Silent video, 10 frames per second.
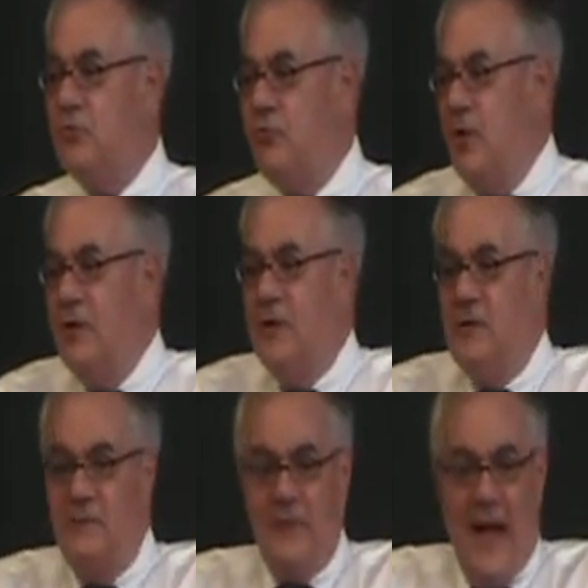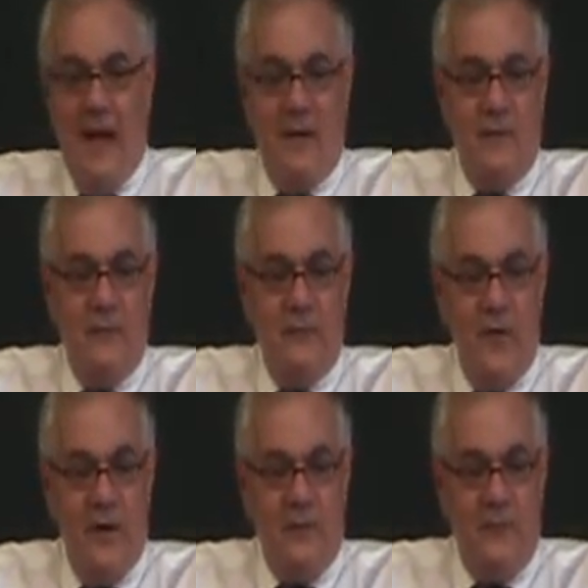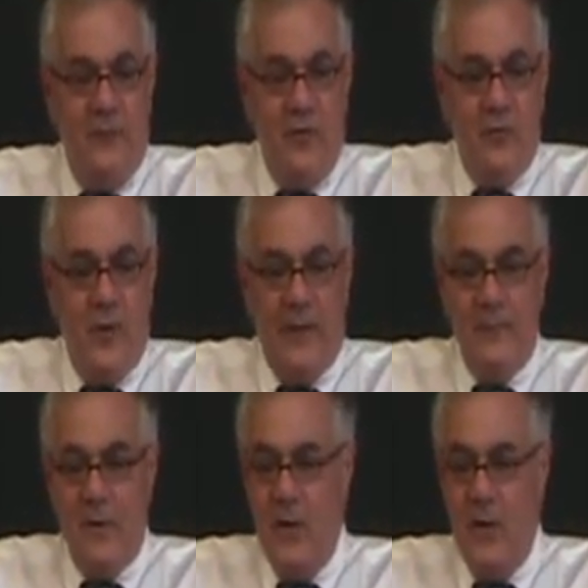trillions of dollars of credit default swaps,